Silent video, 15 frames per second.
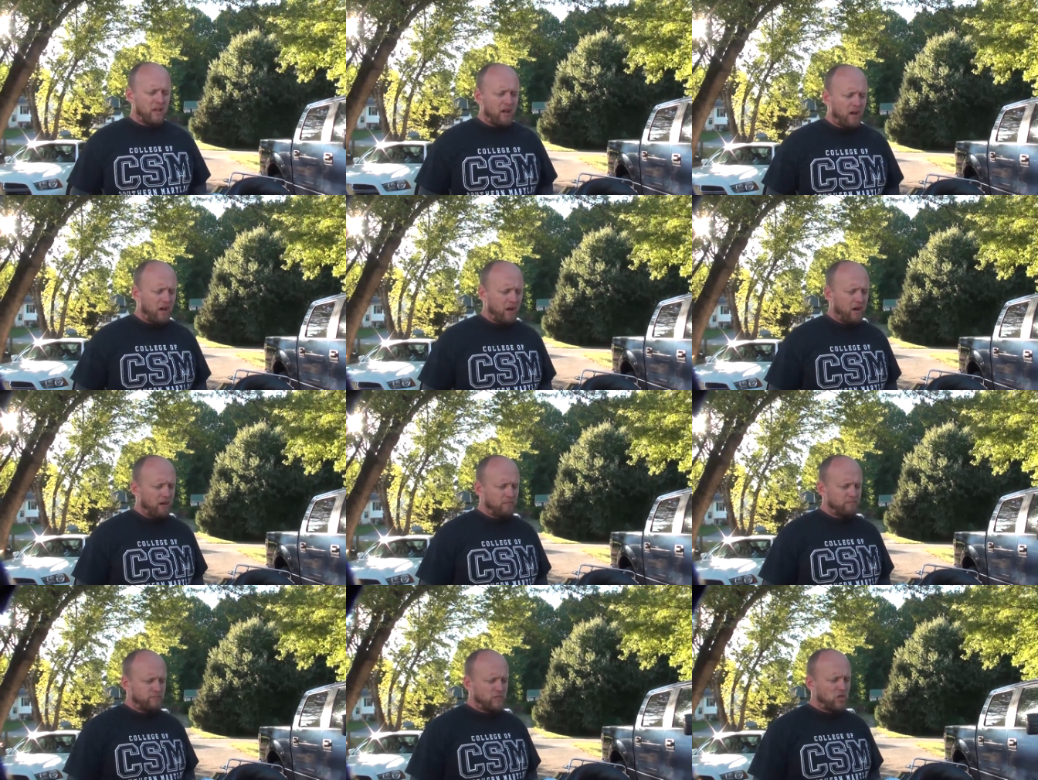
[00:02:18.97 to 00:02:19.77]

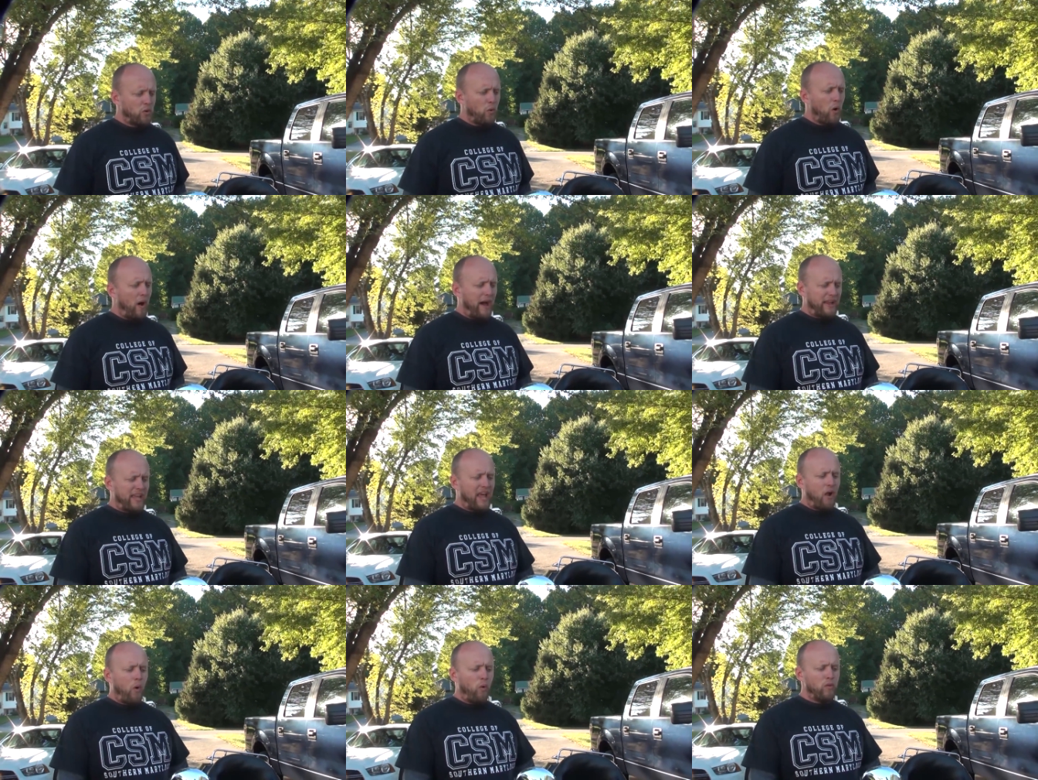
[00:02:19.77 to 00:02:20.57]
Um, to I
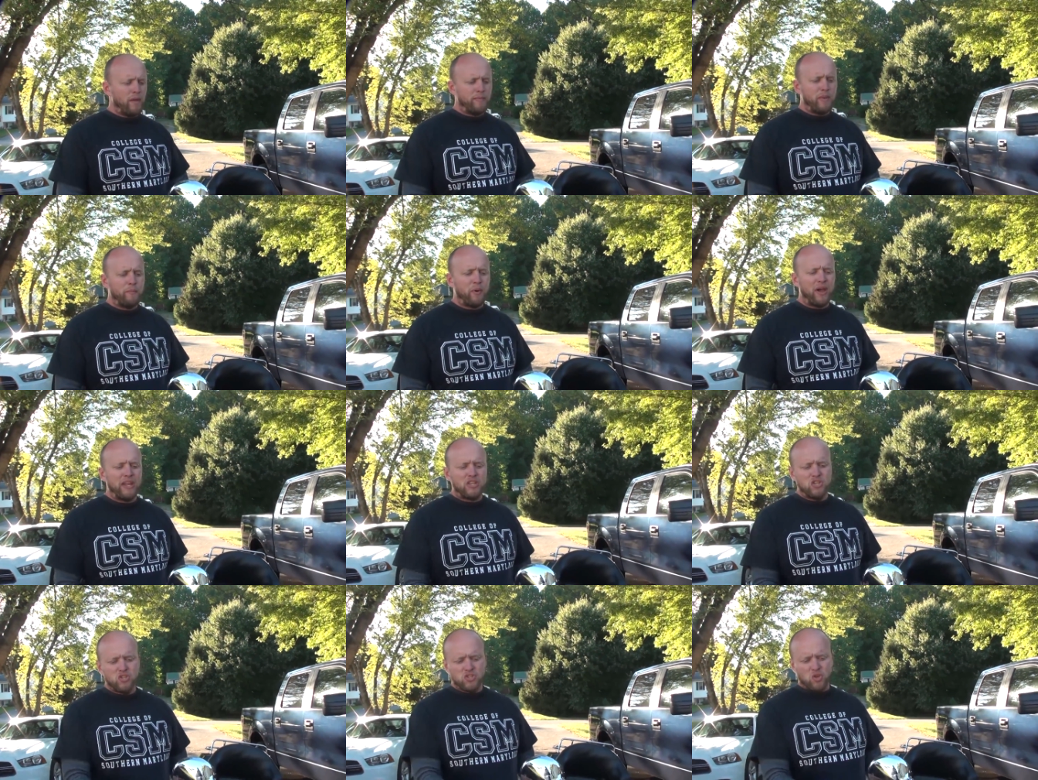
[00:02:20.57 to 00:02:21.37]
gotta hold up the
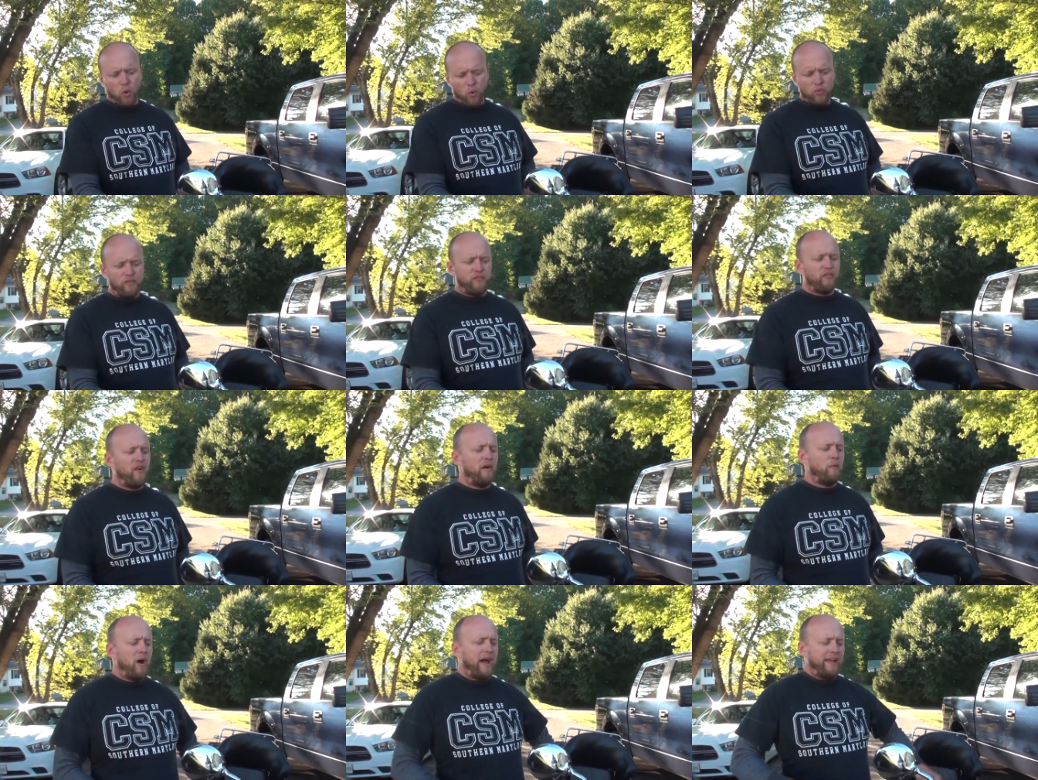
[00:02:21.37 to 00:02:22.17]
bike. You just hold the
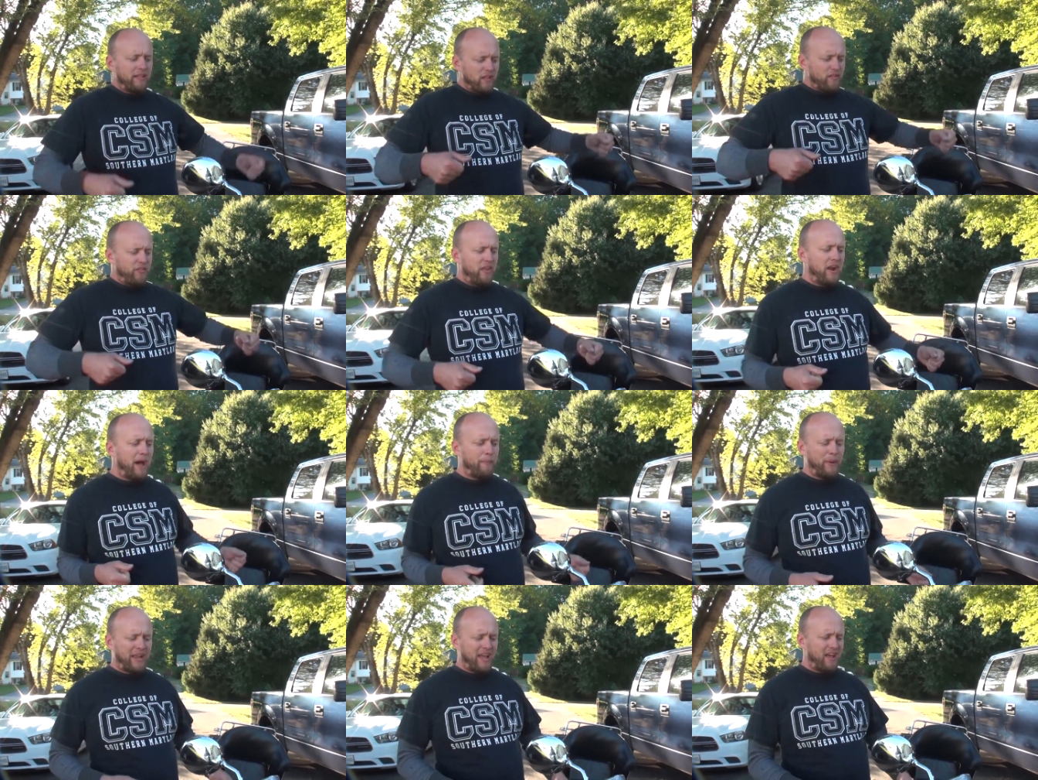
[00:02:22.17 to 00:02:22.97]
front while I lift it
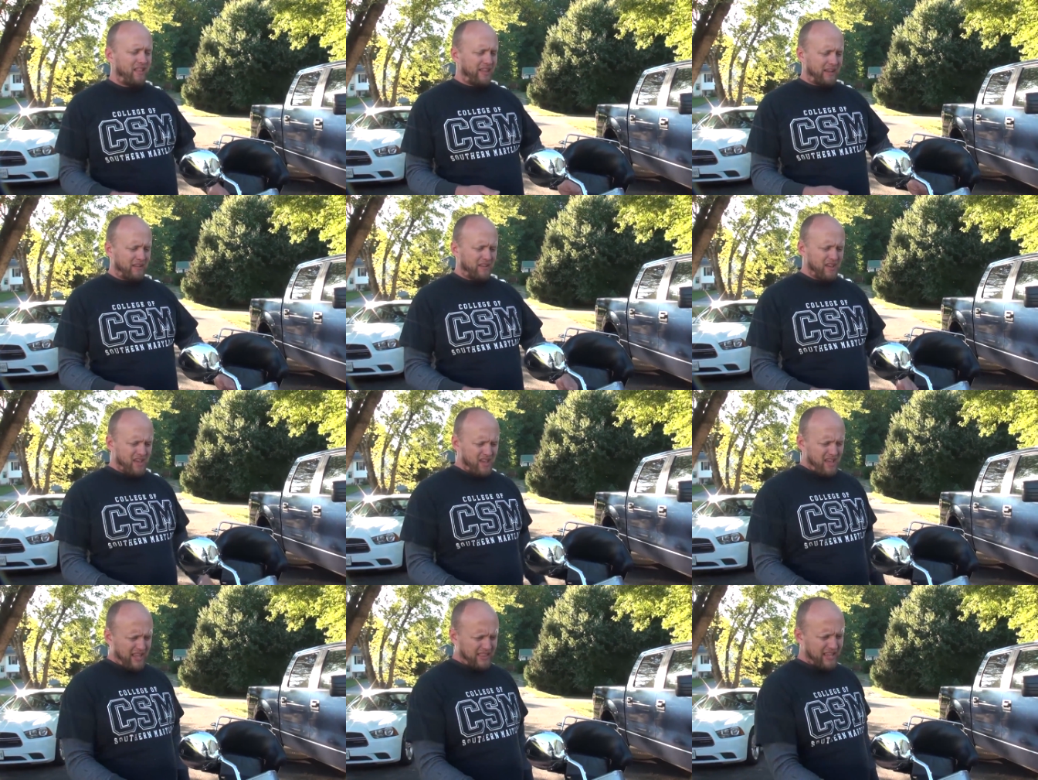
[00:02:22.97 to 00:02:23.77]
up. I gotta like.
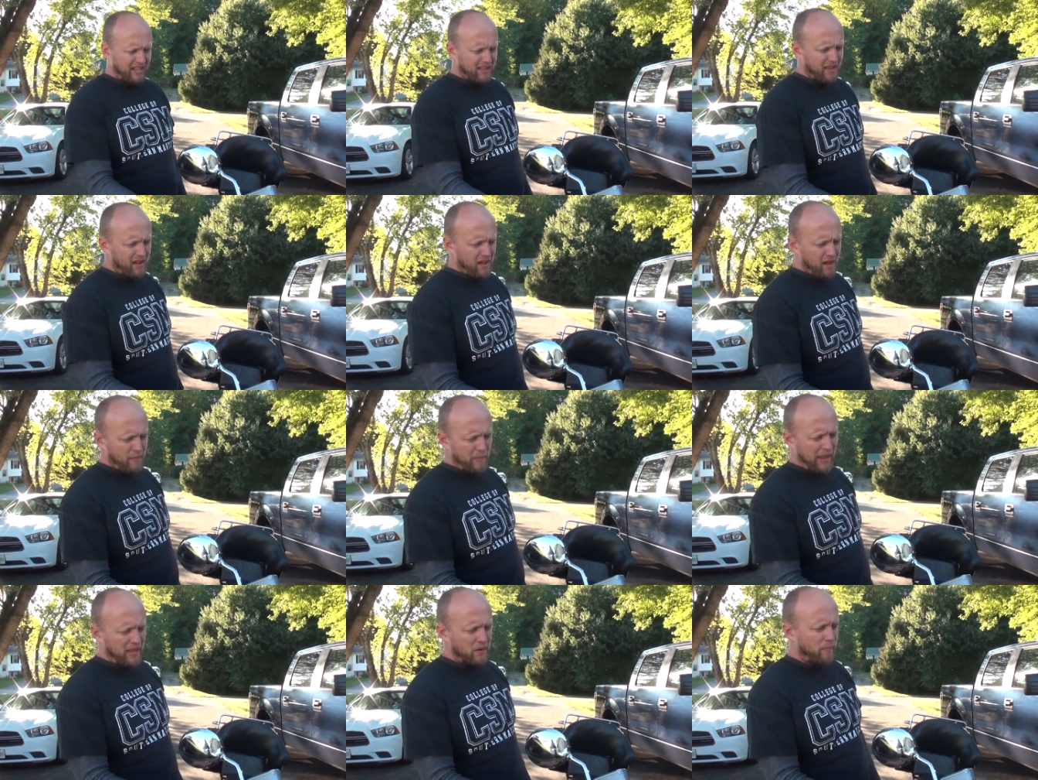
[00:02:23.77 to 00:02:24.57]
I think the
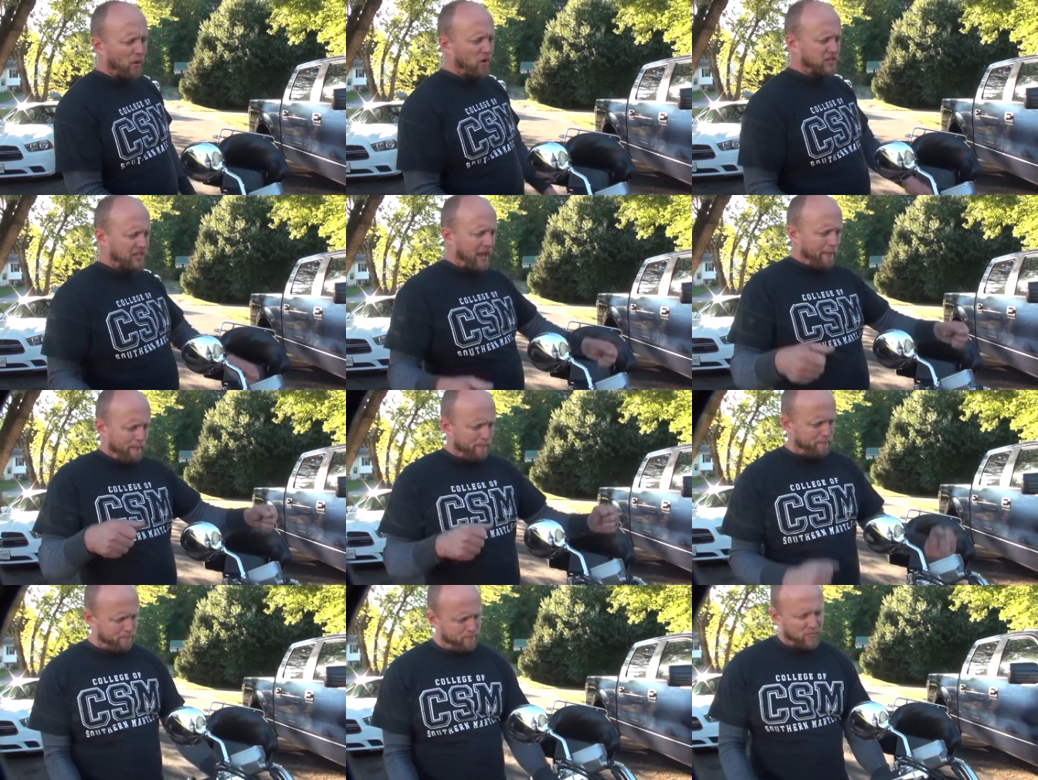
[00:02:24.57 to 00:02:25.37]
um, handlebars got
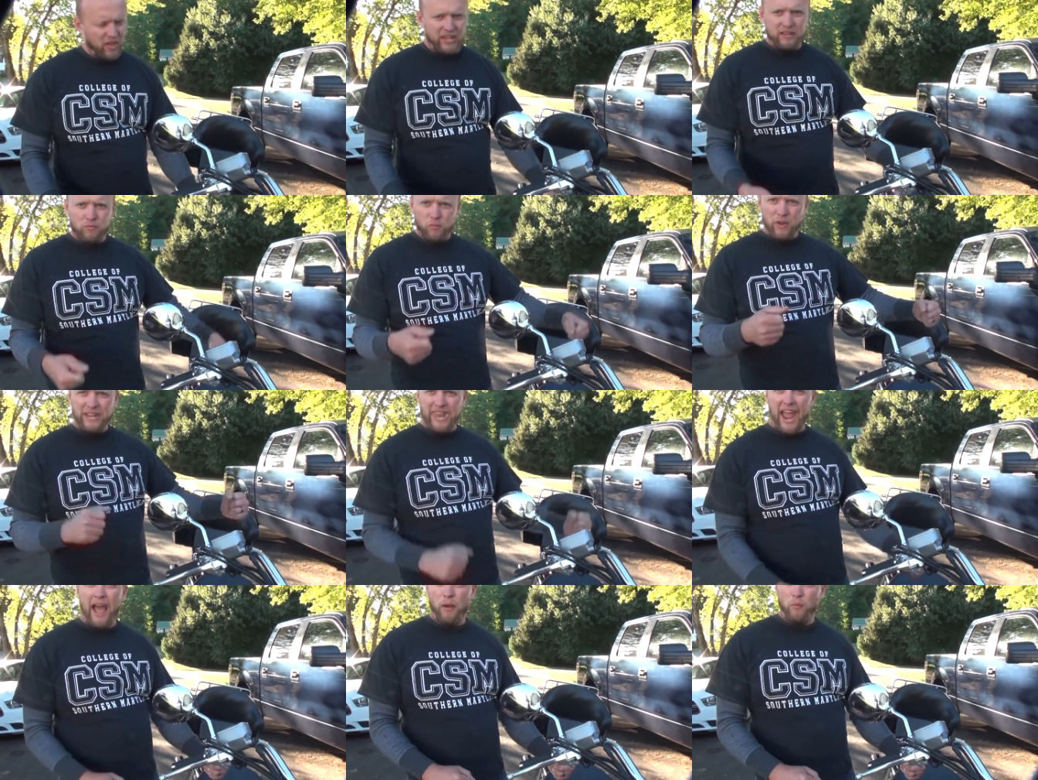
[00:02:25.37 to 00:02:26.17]
like went
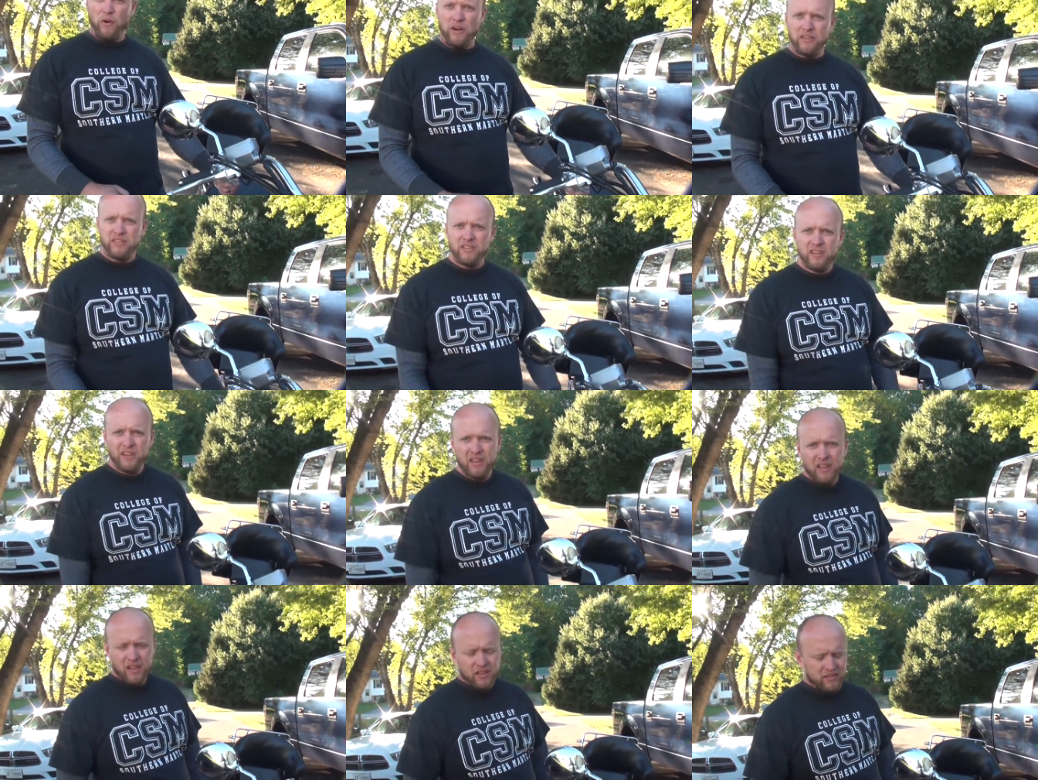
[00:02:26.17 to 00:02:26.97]
downward.
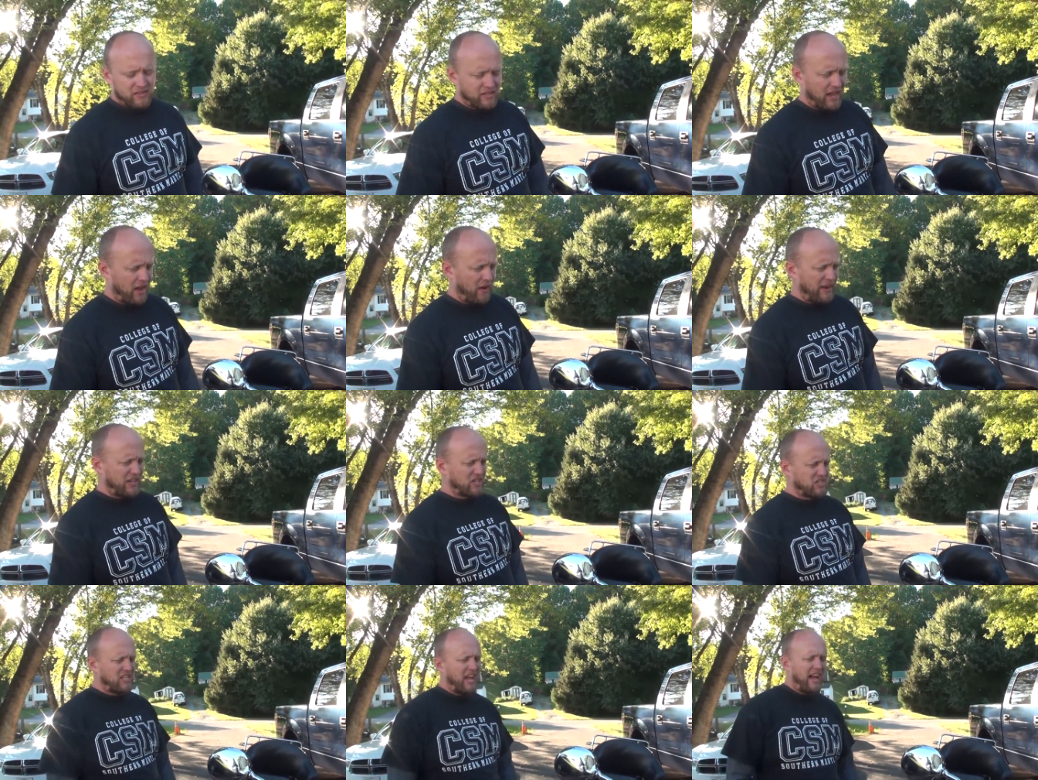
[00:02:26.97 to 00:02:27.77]
Oh, okay. So I
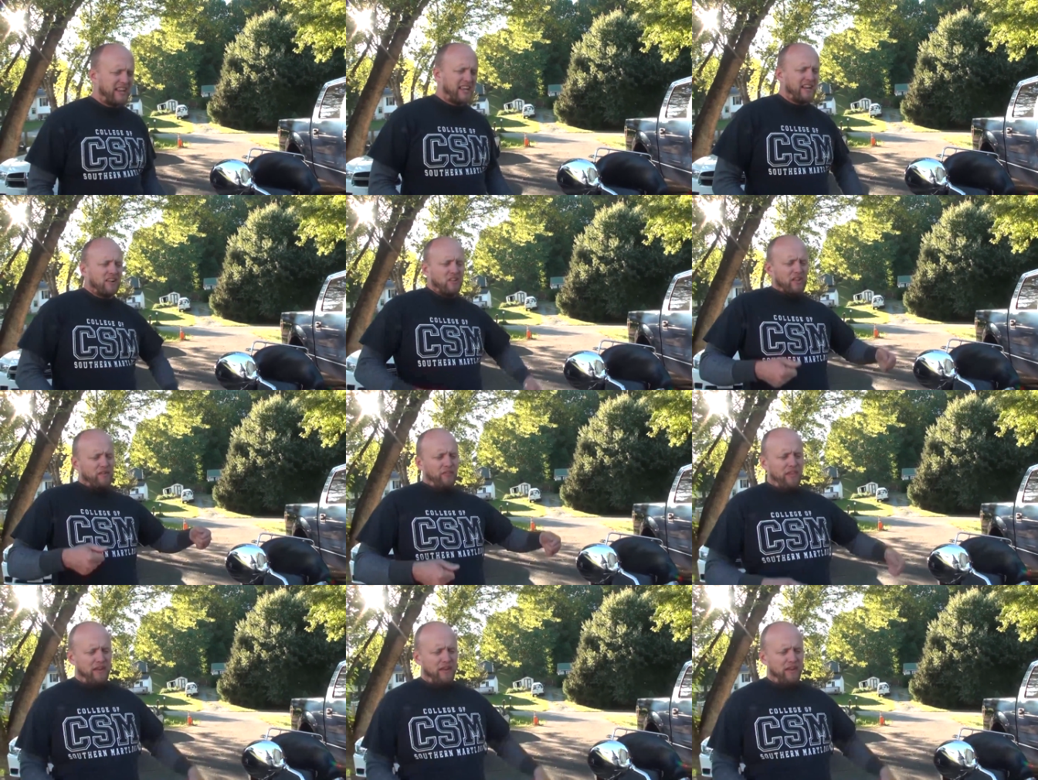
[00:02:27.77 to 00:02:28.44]
just need, I need to lift